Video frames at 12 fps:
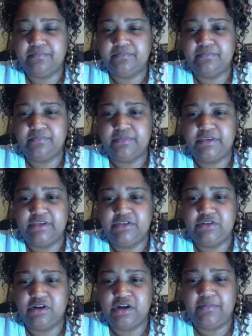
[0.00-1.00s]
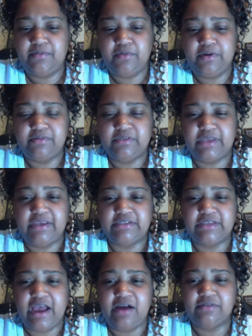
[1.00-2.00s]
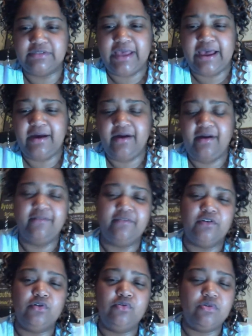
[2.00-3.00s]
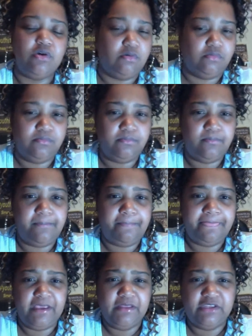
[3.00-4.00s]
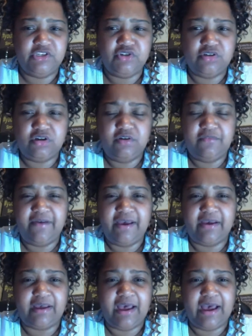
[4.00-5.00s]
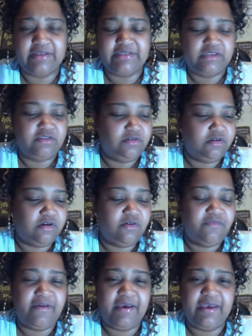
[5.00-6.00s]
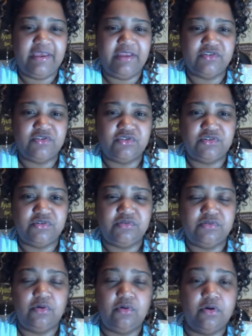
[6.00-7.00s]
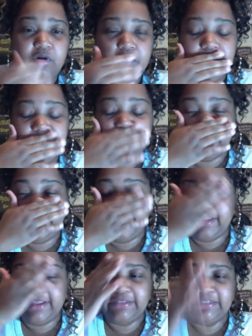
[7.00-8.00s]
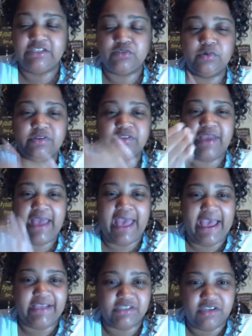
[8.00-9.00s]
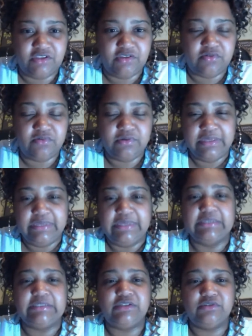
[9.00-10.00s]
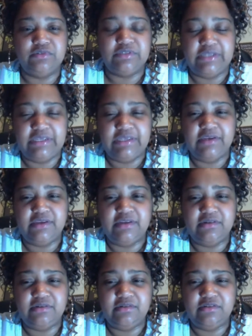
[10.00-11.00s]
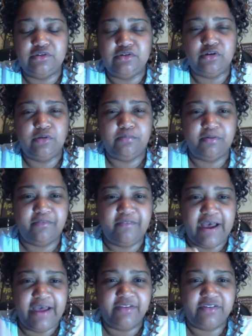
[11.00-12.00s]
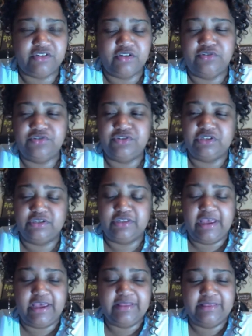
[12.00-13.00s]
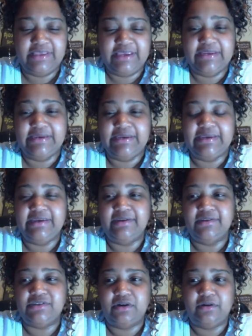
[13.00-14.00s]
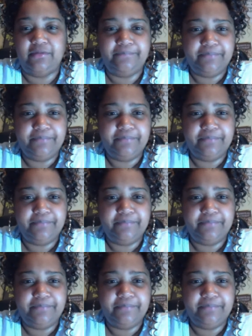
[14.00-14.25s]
these are a couple websites outside of Google that you can go find content. You can go find answers to, or you can find at least what they're asking you to then, provide the solution that they need. So